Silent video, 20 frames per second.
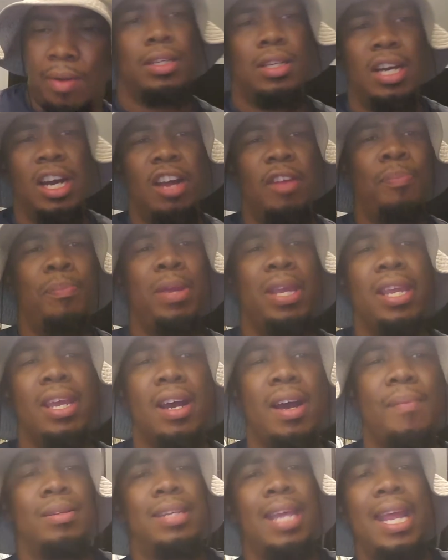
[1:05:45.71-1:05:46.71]
Cuff me
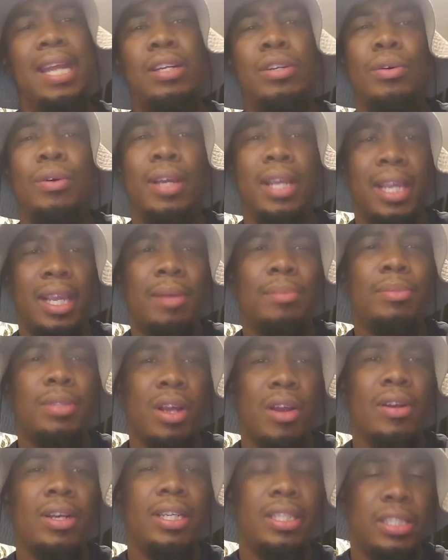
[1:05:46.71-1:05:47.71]
up. They doing him
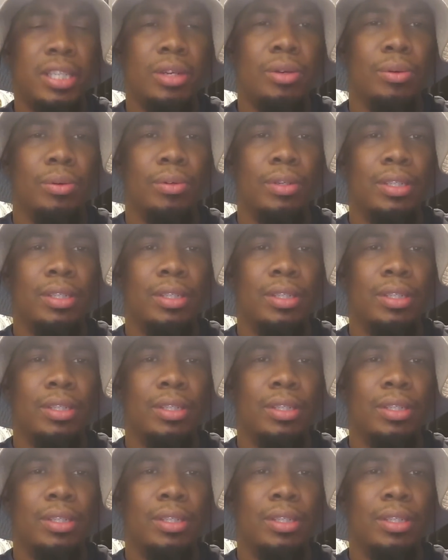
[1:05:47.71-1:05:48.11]
dirty too.